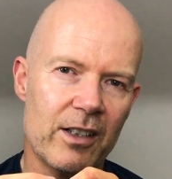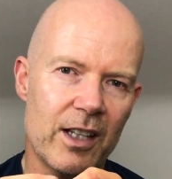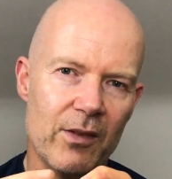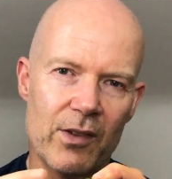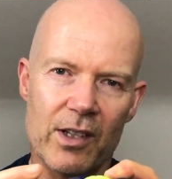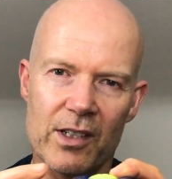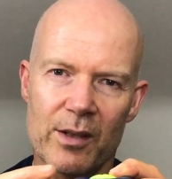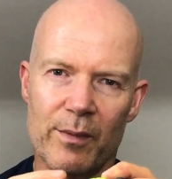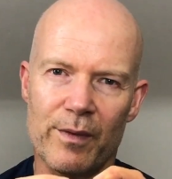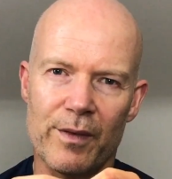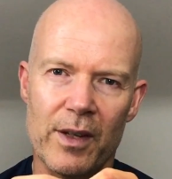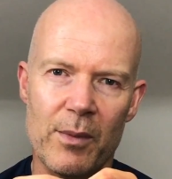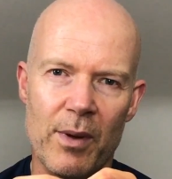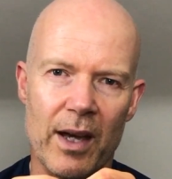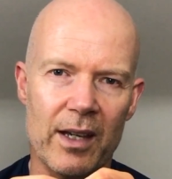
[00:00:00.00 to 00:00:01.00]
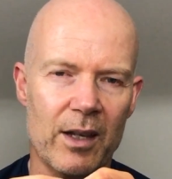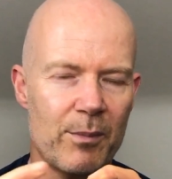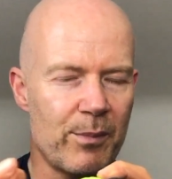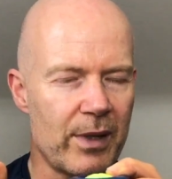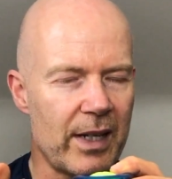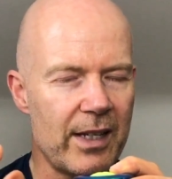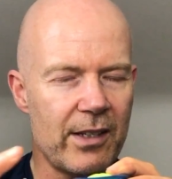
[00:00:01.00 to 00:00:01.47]
giving us some feedback,
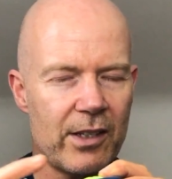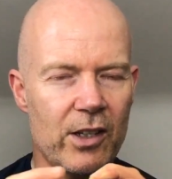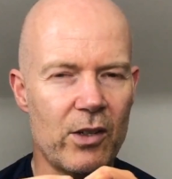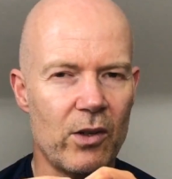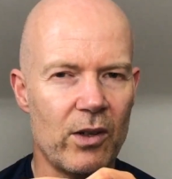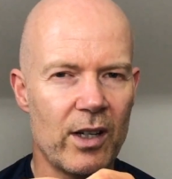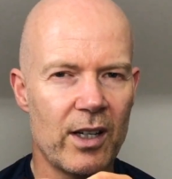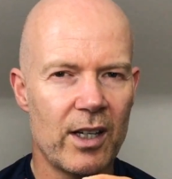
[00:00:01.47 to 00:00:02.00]
please do.